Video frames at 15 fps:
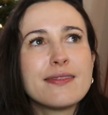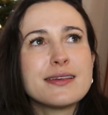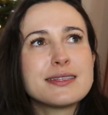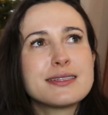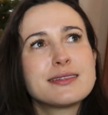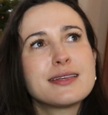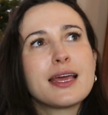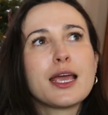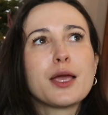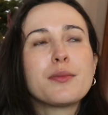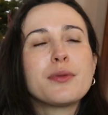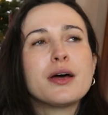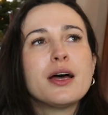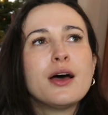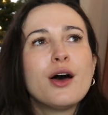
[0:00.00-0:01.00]
the
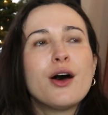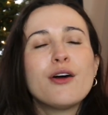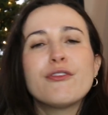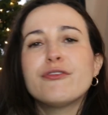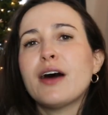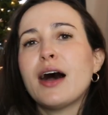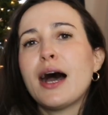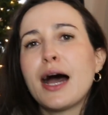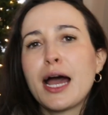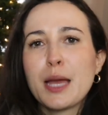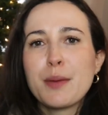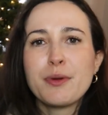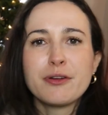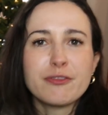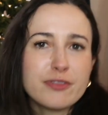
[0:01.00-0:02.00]
same
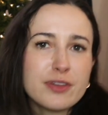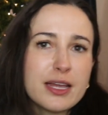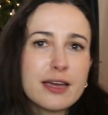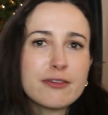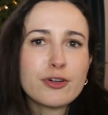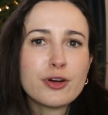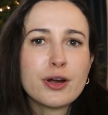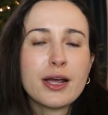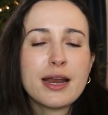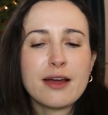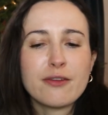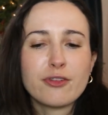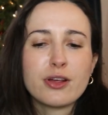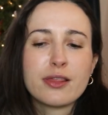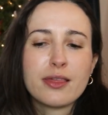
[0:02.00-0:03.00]
vibe and flavor and
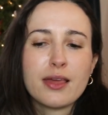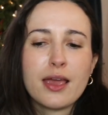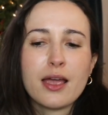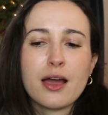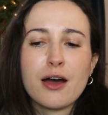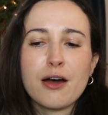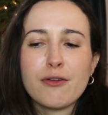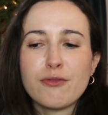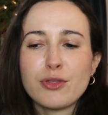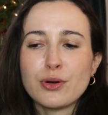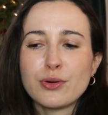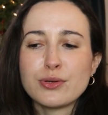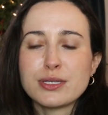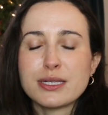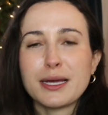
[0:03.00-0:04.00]
everything of
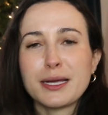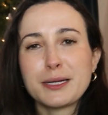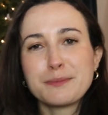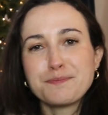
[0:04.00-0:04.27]
those like